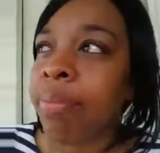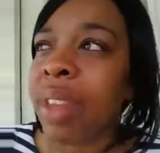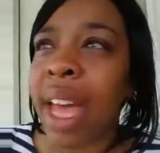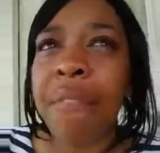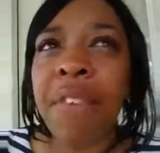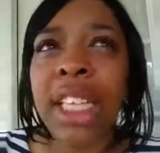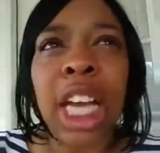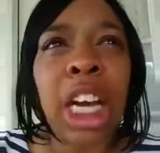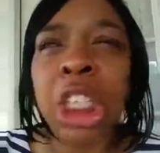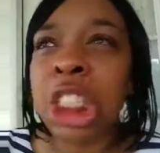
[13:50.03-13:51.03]
That face
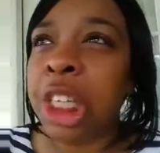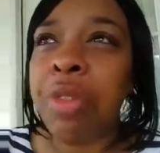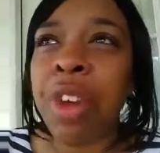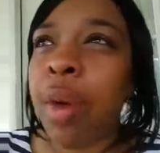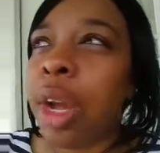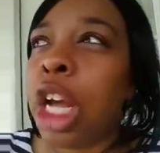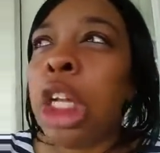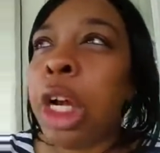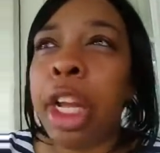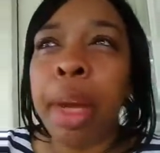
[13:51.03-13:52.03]
I could see very
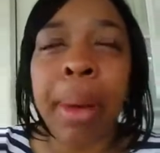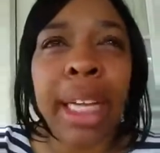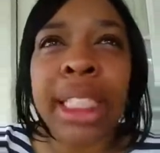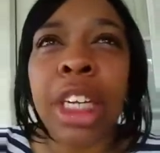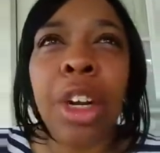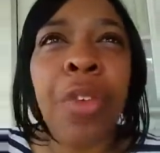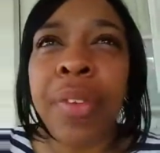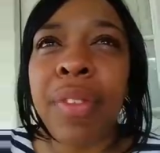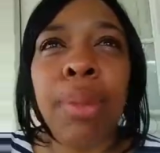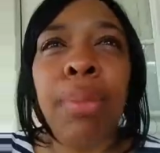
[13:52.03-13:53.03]
clearly about 10 or
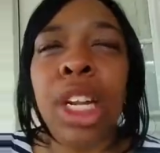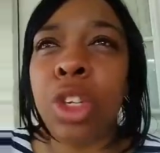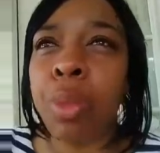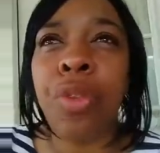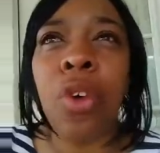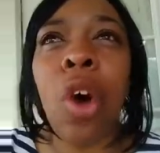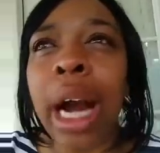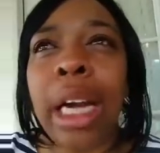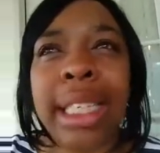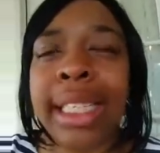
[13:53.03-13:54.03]
15 minutes before.
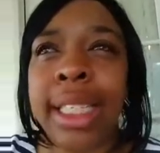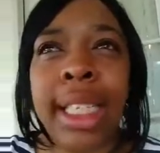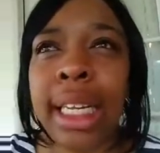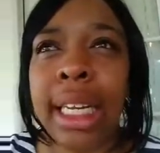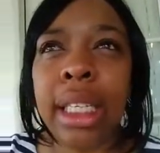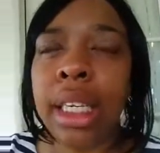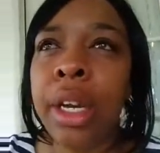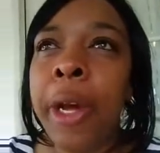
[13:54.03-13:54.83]
I couldn't see it.